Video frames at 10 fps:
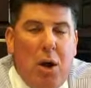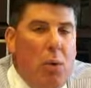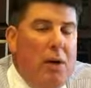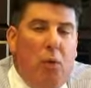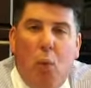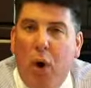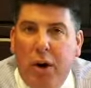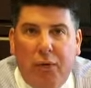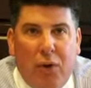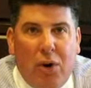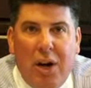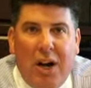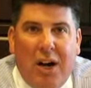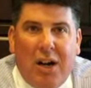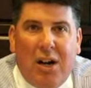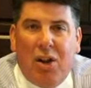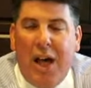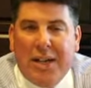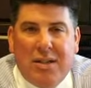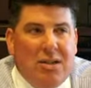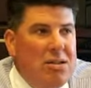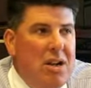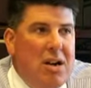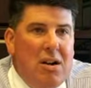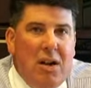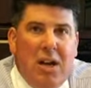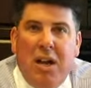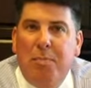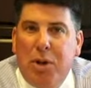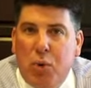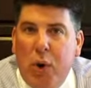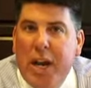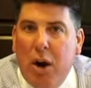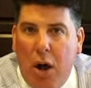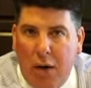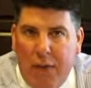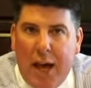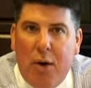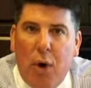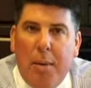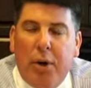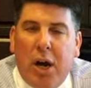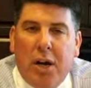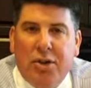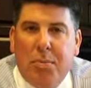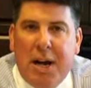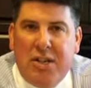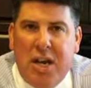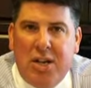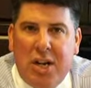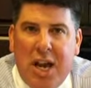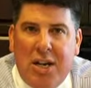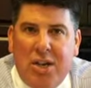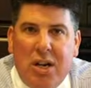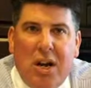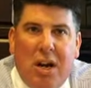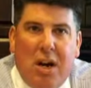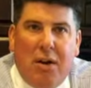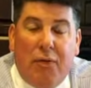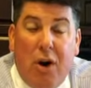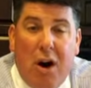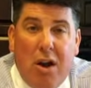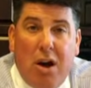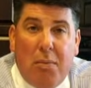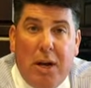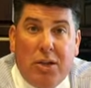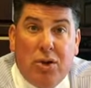We have wonderful classes in between all of that. And we're able to customize the education for our young men.